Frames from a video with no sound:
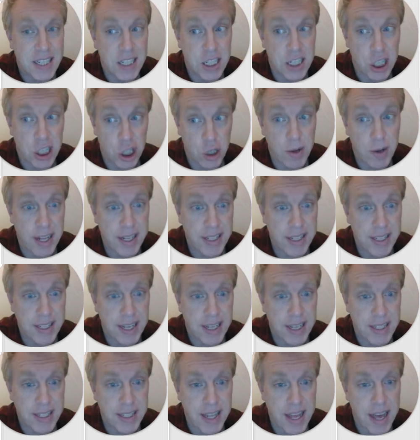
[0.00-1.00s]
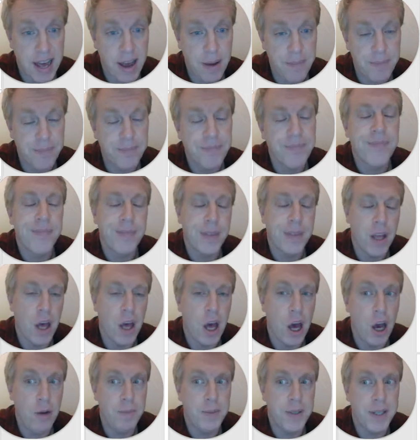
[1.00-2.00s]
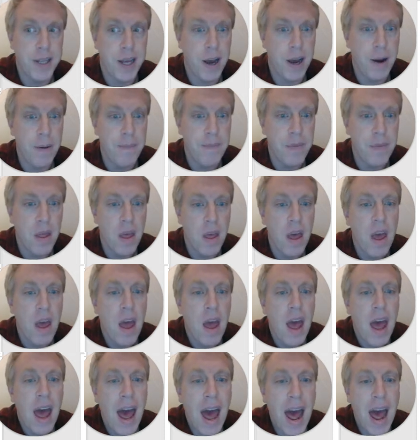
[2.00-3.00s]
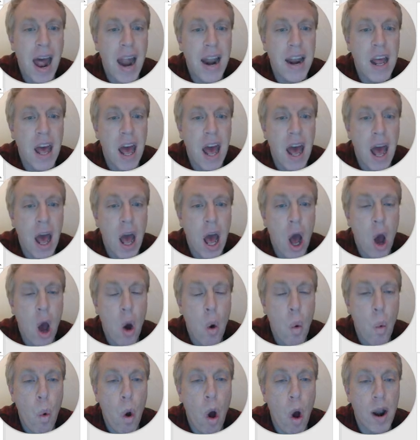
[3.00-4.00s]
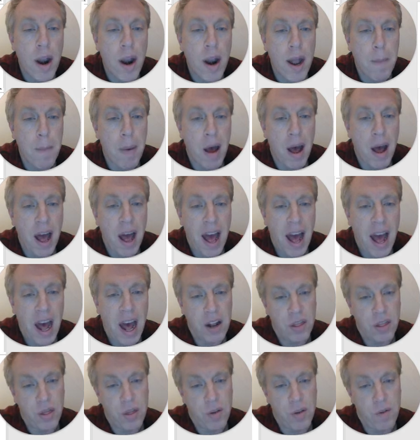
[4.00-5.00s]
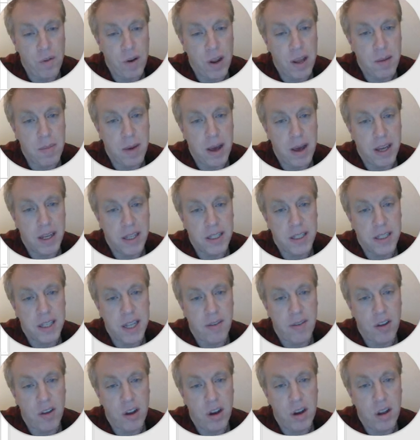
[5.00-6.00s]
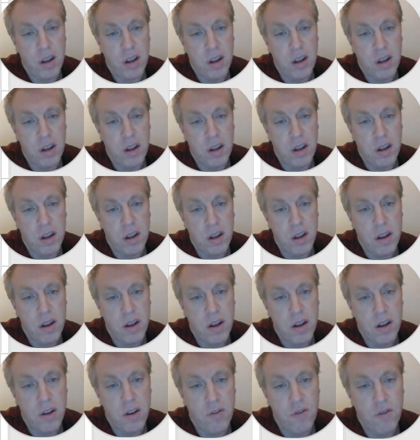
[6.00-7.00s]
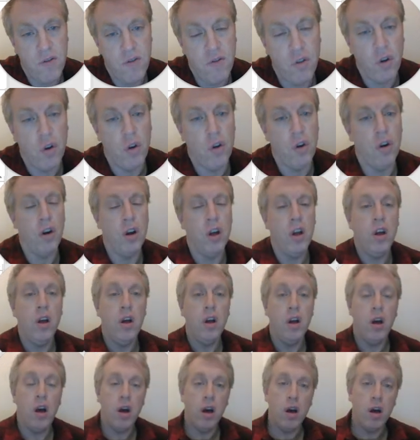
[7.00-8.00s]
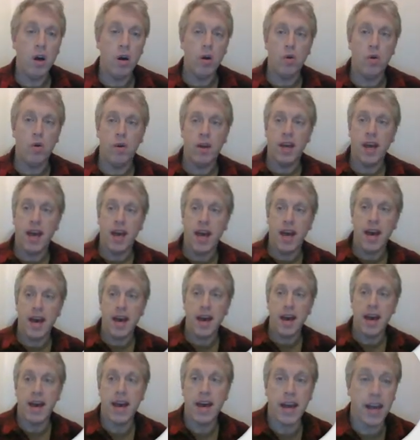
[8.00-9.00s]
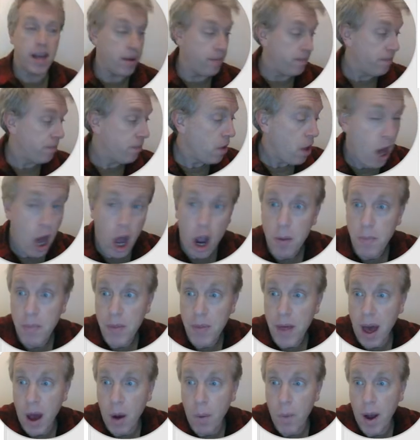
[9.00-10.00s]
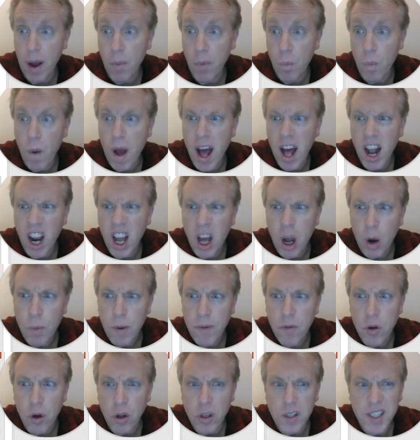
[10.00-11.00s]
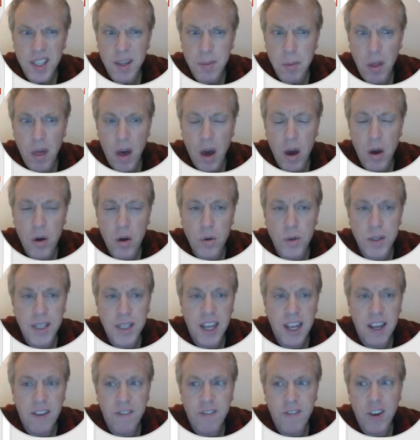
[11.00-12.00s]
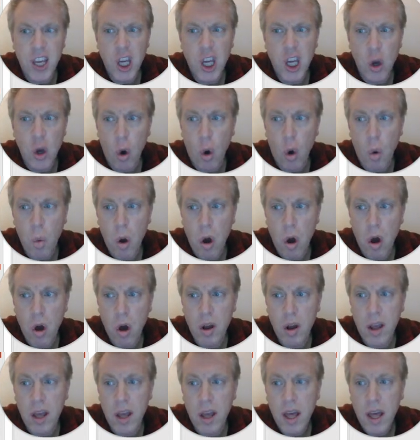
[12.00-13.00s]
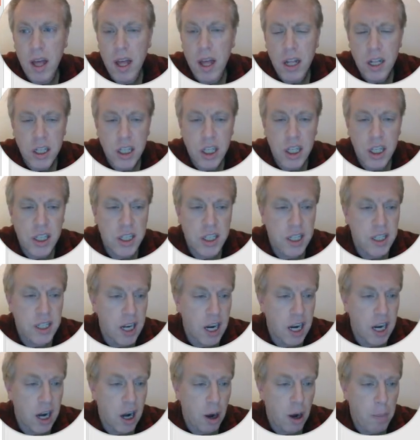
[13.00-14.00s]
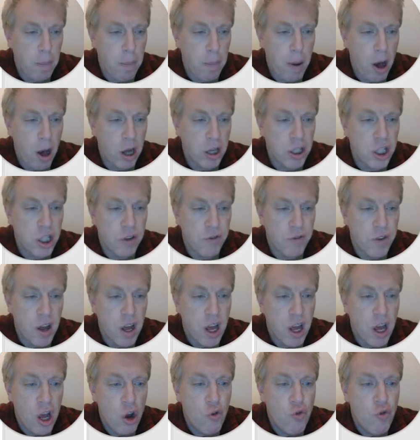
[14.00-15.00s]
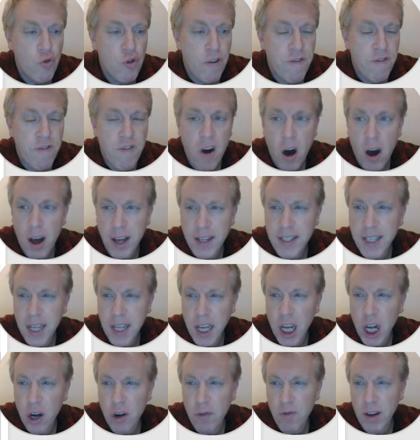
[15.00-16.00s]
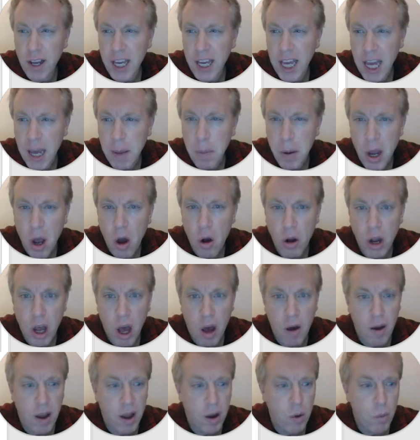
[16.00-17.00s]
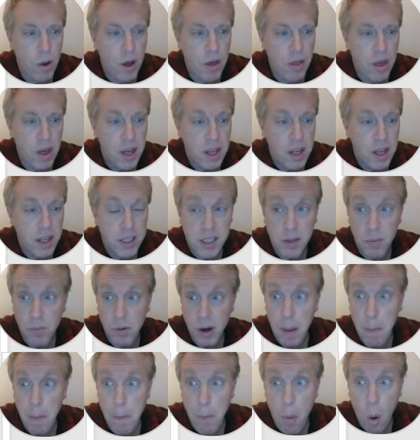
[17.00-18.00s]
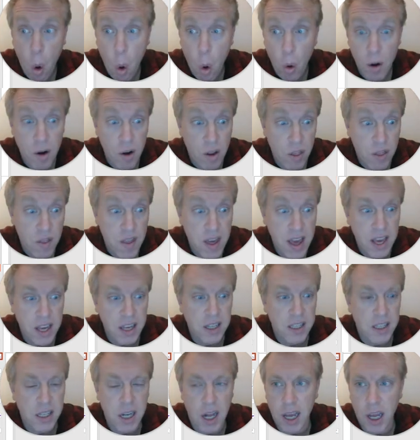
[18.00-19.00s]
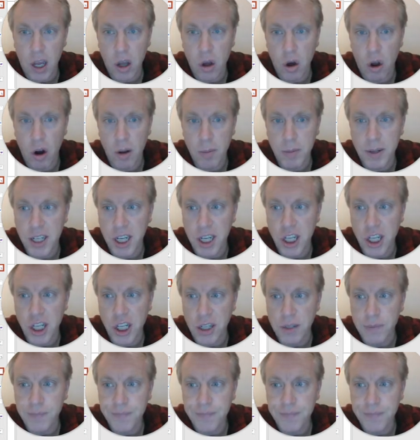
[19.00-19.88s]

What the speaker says: Did you get 6 there? Hope so. And what number add 3 makes 7? 4. Okay. Hope that went well. We've got some of those for your work, just as a little part of revising and keeping on going with some really important things like column addition.